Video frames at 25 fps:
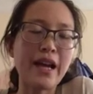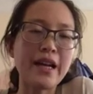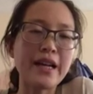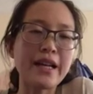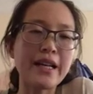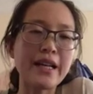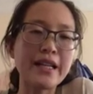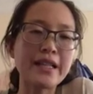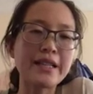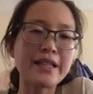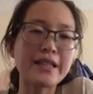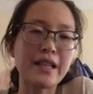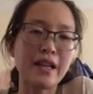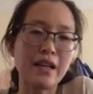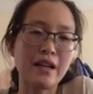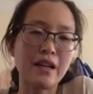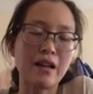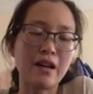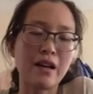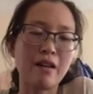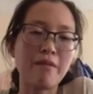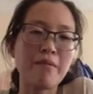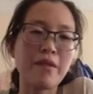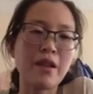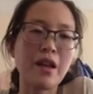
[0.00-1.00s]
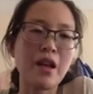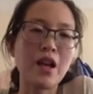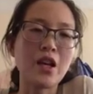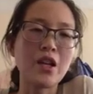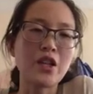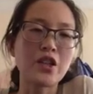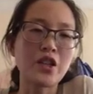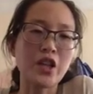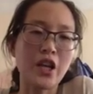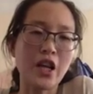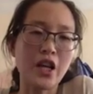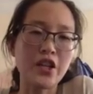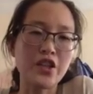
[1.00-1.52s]
is a
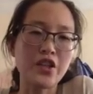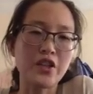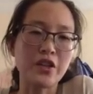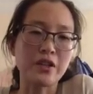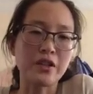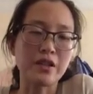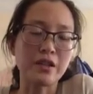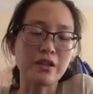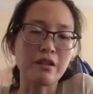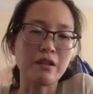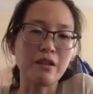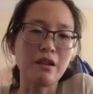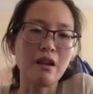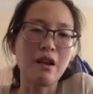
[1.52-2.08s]
changes